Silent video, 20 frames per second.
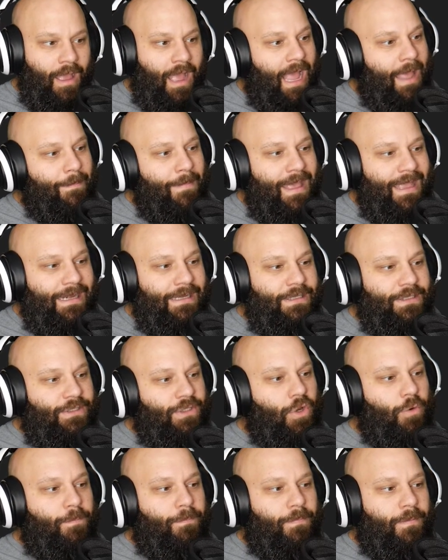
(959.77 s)
I made
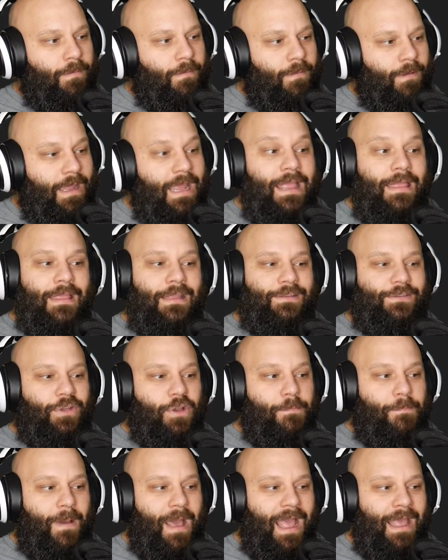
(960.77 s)
soup. In the
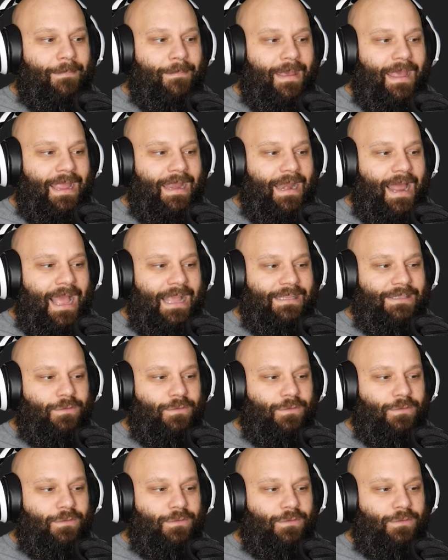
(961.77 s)
soup I made, I